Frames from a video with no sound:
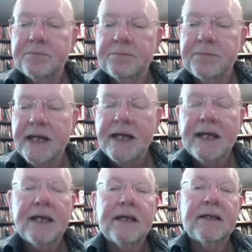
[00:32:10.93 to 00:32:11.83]

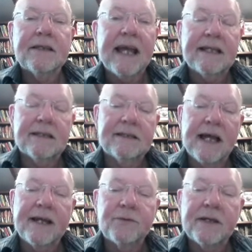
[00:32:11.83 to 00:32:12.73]
get to the
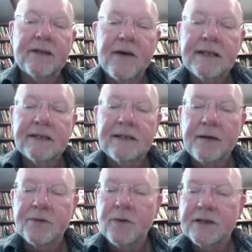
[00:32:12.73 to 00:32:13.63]
stage where the greater
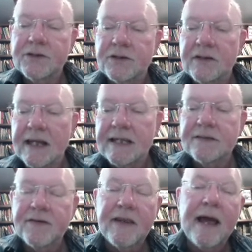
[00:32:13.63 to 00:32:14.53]
depth question
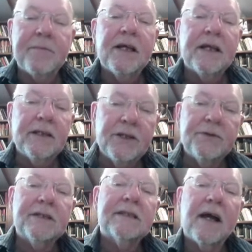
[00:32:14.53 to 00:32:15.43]
is for them. You
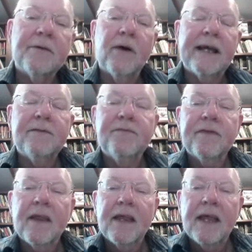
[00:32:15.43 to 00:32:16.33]
decide when.
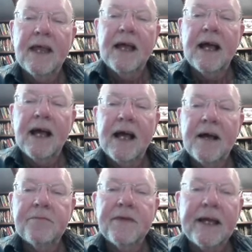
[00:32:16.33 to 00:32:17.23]

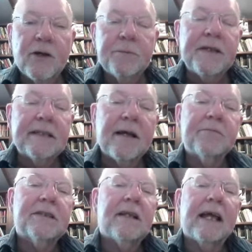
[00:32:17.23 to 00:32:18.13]
There could be
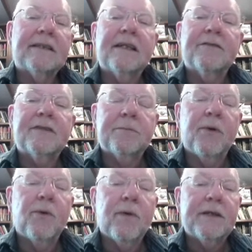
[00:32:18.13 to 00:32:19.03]
some selecting of
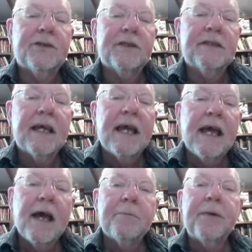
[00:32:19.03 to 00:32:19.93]
support questions,
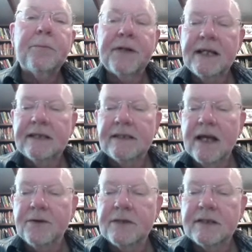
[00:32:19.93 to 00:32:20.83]
but please
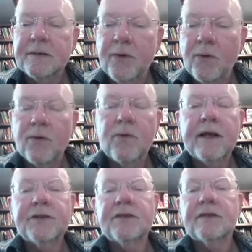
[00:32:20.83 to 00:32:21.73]
note the support
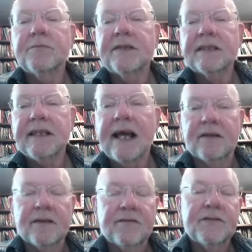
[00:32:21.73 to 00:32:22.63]
questions
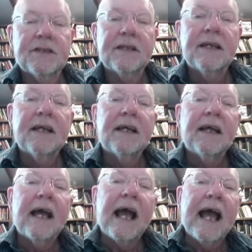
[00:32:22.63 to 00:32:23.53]
themselves
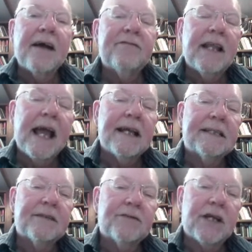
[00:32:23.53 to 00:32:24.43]
have
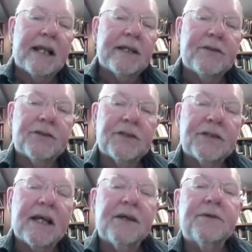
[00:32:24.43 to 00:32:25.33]
layers of challenge.
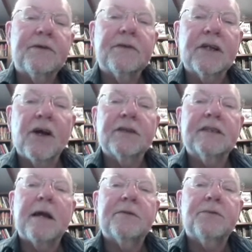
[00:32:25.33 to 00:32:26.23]
So the
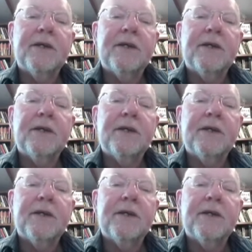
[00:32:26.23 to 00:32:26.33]
concepts we